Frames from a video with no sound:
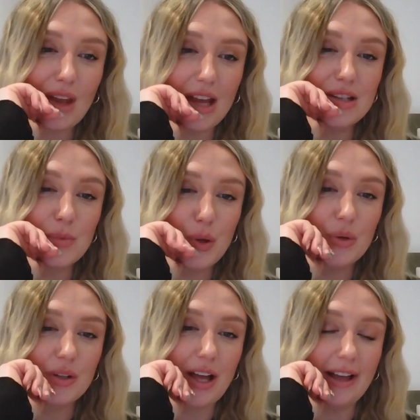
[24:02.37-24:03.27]
It's
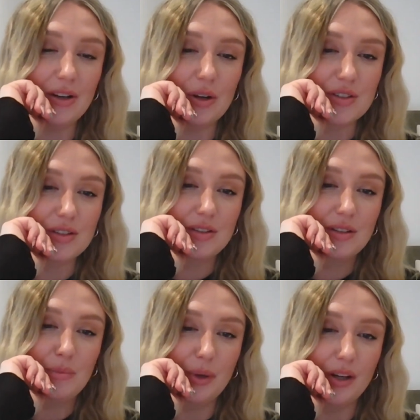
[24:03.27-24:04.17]
pure chaos,
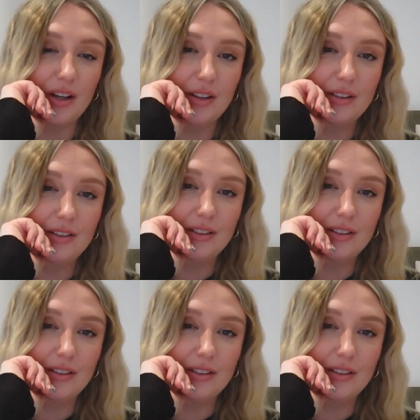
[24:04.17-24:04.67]
but